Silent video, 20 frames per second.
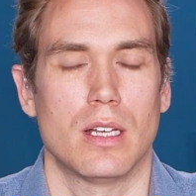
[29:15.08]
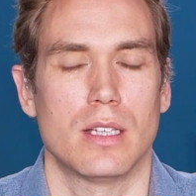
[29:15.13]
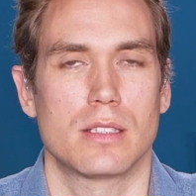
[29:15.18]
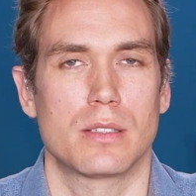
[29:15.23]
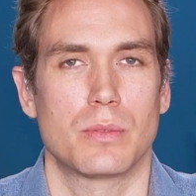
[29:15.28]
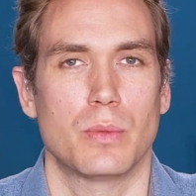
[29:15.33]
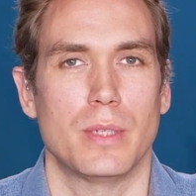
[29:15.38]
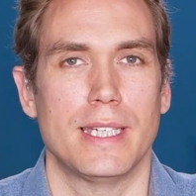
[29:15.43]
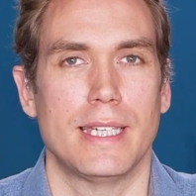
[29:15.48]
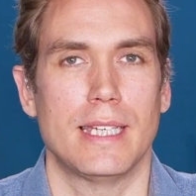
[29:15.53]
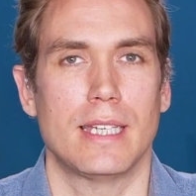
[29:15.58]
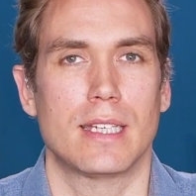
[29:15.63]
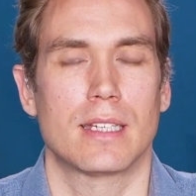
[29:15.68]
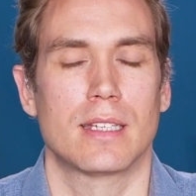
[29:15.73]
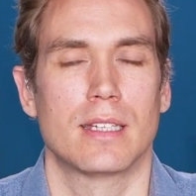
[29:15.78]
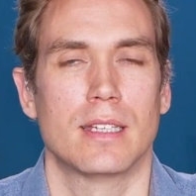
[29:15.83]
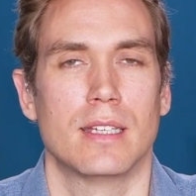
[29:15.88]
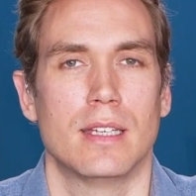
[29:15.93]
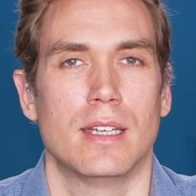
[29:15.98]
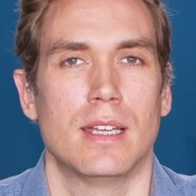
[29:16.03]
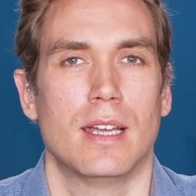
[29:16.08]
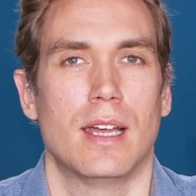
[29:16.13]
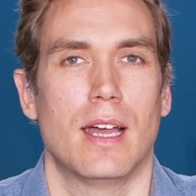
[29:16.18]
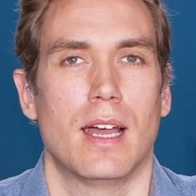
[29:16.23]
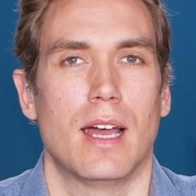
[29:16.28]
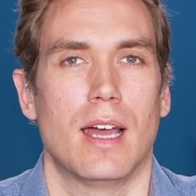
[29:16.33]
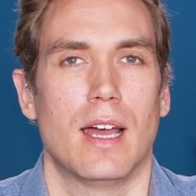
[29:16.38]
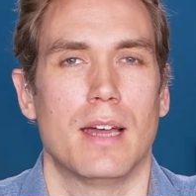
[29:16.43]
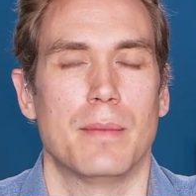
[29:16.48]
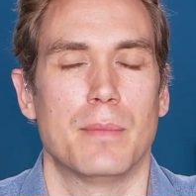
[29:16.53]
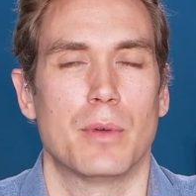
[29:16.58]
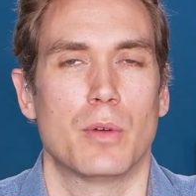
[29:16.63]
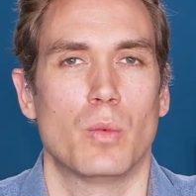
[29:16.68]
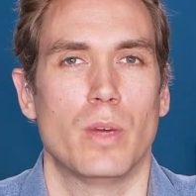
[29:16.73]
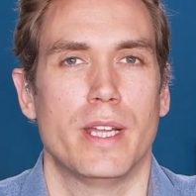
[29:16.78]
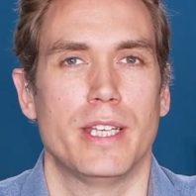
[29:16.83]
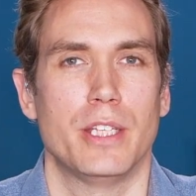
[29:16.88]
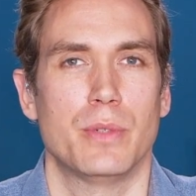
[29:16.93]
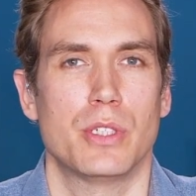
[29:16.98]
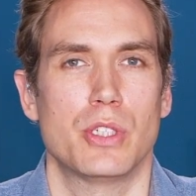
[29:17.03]
last week,
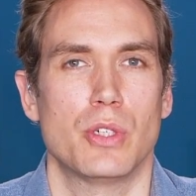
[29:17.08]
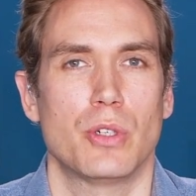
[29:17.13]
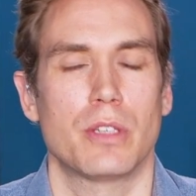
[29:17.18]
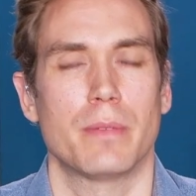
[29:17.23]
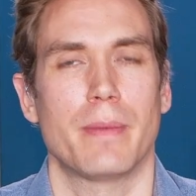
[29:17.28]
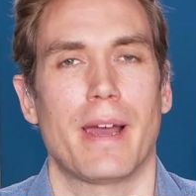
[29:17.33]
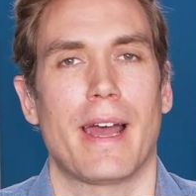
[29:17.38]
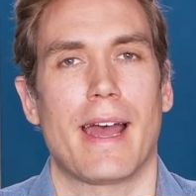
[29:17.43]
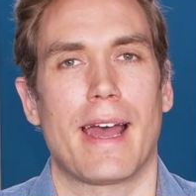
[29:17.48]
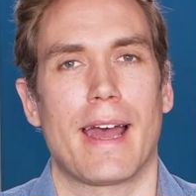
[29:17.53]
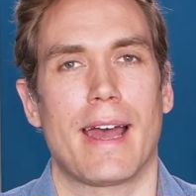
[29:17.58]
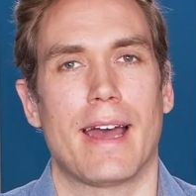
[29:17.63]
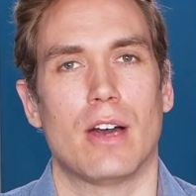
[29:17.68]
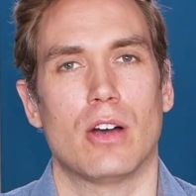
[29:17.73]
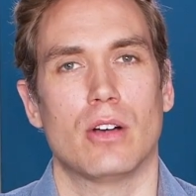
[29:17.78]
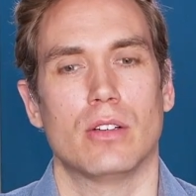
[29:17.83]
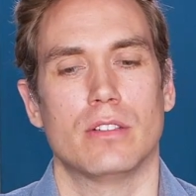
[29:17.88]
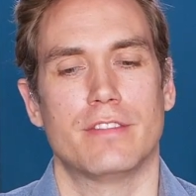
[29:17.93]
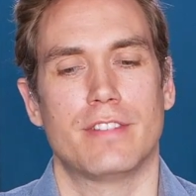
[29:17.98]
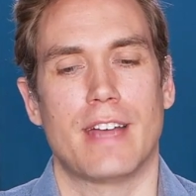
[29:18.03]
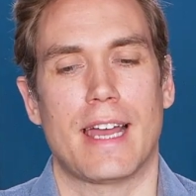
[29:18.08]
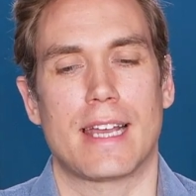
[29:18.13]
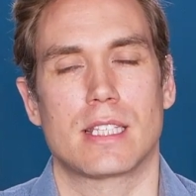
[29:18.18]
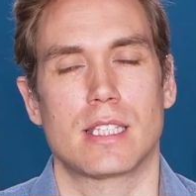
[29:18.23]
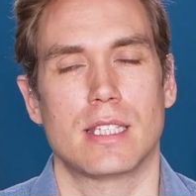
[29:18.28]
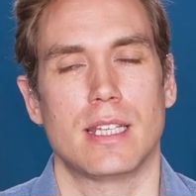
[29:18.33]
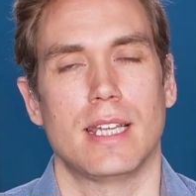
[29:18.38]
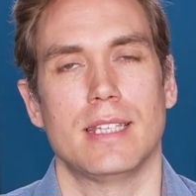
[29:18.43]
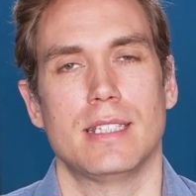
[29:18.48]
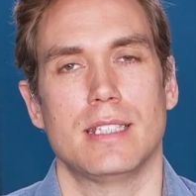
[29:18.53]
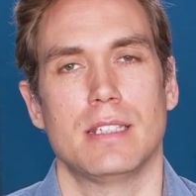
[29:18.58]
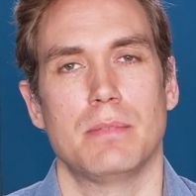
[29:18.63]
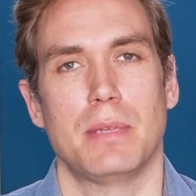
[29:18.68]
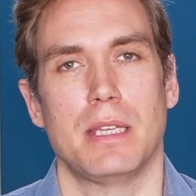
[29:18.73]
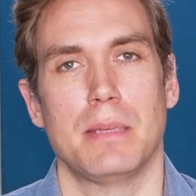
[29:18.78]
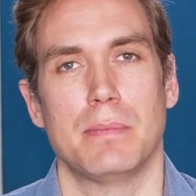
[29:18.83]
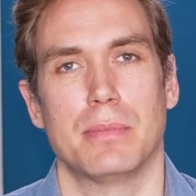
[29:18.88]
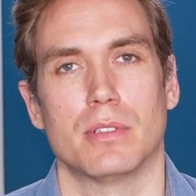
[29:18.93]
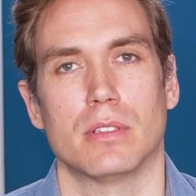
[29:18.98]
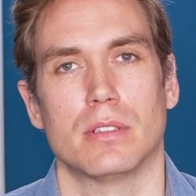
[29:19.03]
when you were talking about how vaccinated
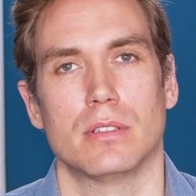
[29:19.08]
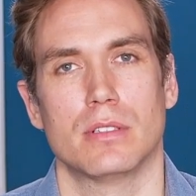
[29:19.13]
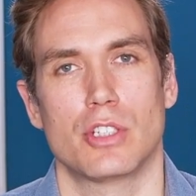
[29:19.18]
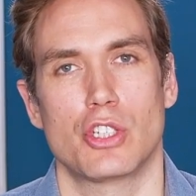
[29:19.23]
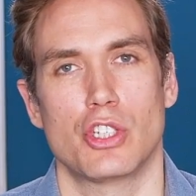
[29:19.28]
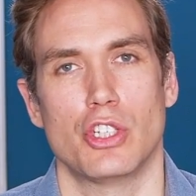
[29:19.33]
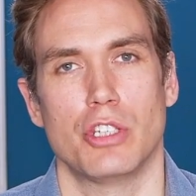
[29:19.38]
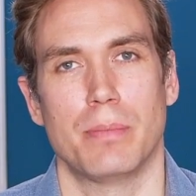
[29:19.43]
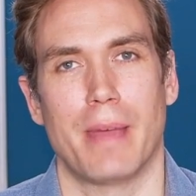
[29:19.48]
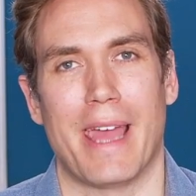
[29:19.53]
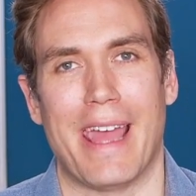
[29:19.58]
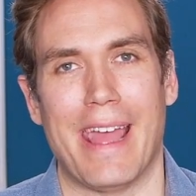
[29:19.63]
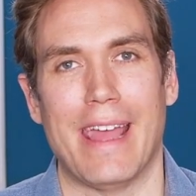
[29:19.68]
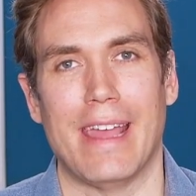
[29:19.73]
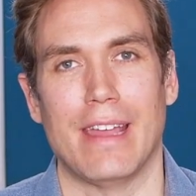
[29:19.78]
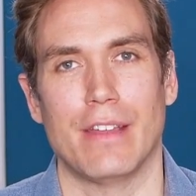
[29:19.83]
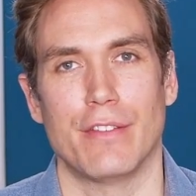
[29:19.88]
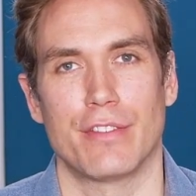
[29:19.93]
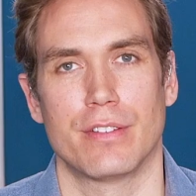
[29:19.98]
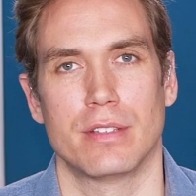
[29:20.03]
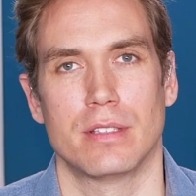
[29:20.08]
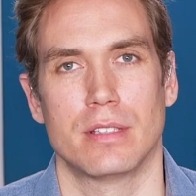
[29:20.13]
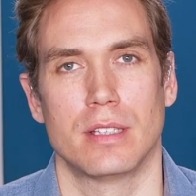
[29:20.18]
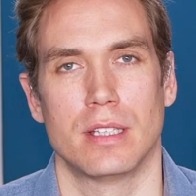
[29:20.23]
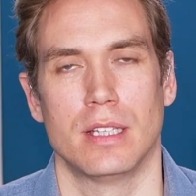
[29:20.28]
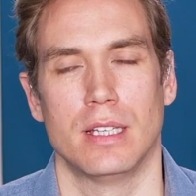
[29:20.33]
people should behave.